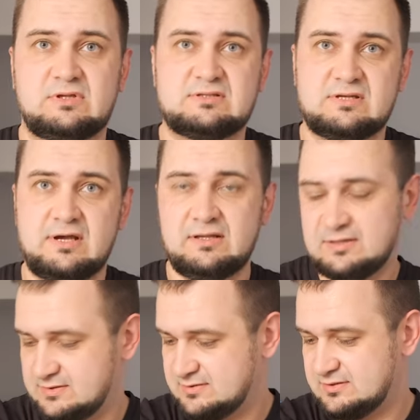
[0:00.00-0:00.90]
it aside
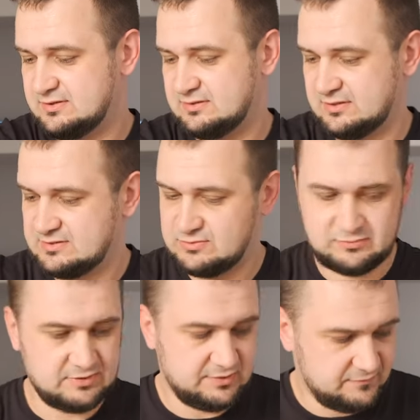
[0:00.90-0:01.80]
and let's do
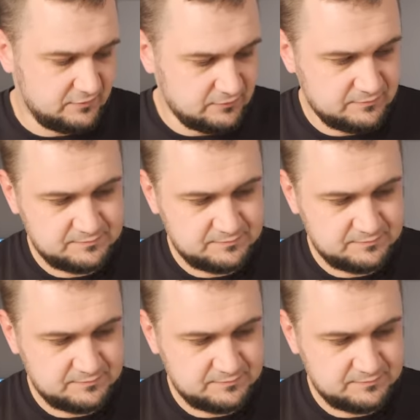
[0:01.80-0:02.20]
the review.